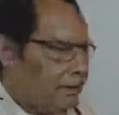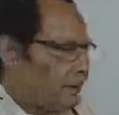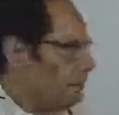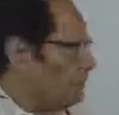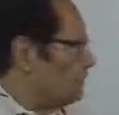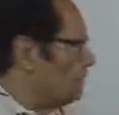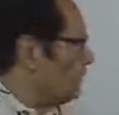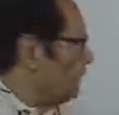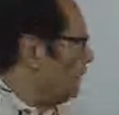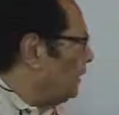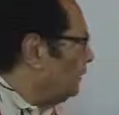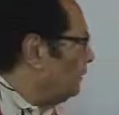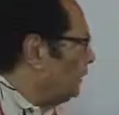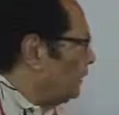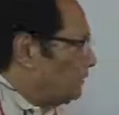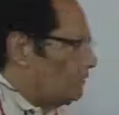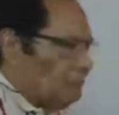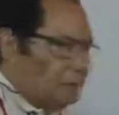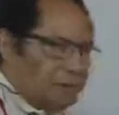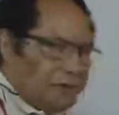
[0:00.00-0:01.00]
Here is
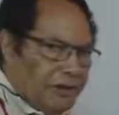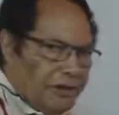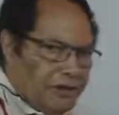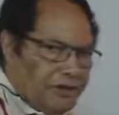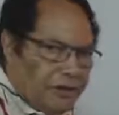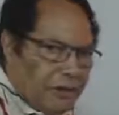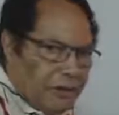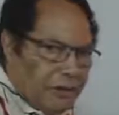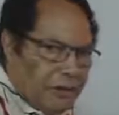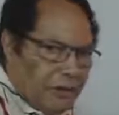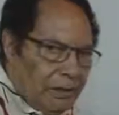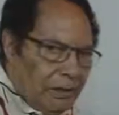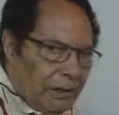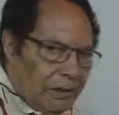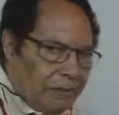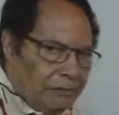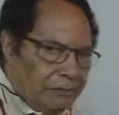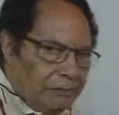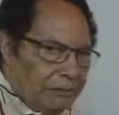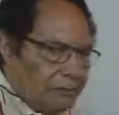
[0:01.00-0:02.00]
another quotation. I
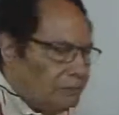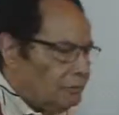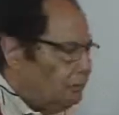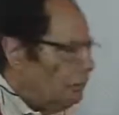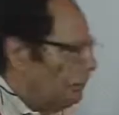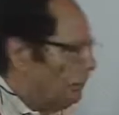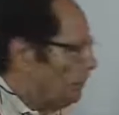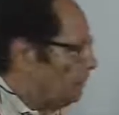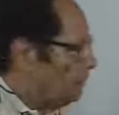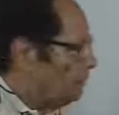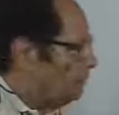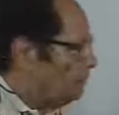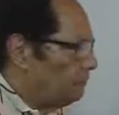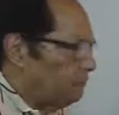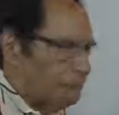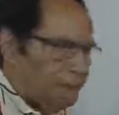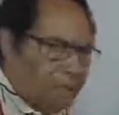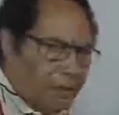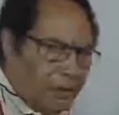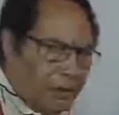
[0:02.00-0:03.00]
like to read
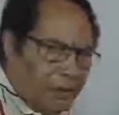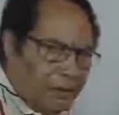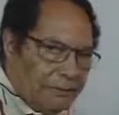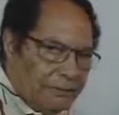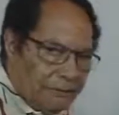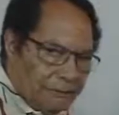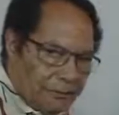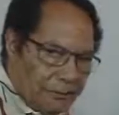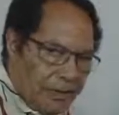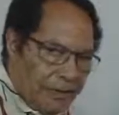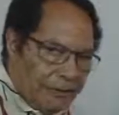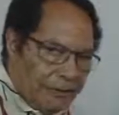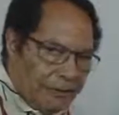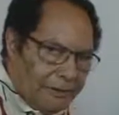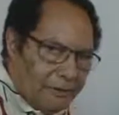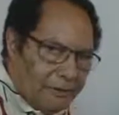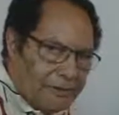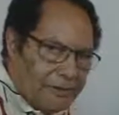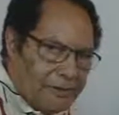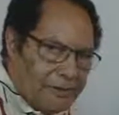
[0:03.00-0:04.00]
it before I try
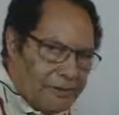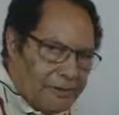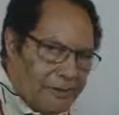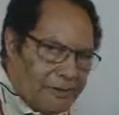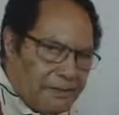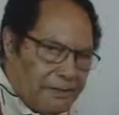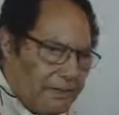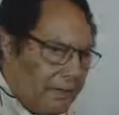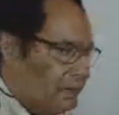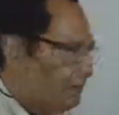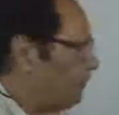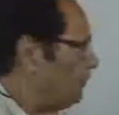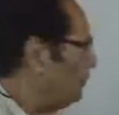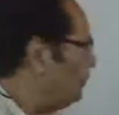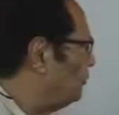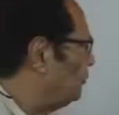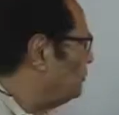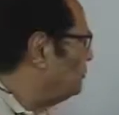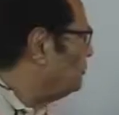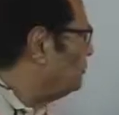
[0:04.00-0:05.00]
to express my
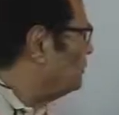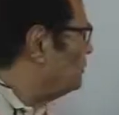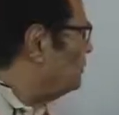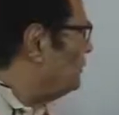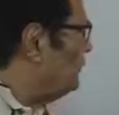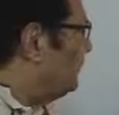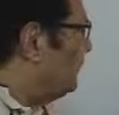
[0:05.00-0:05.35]
views.